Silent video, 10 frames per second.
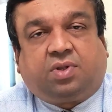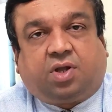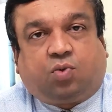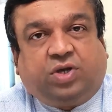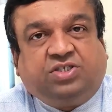The
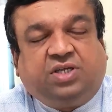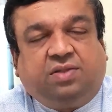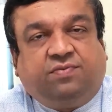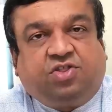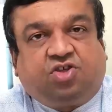
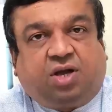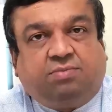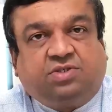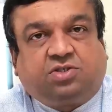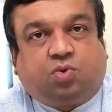question which
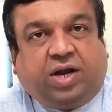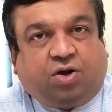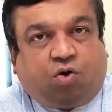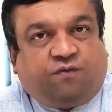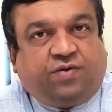comes quite
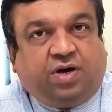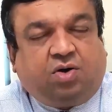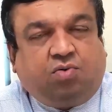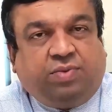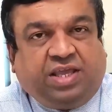often
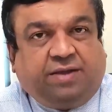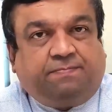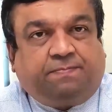to me,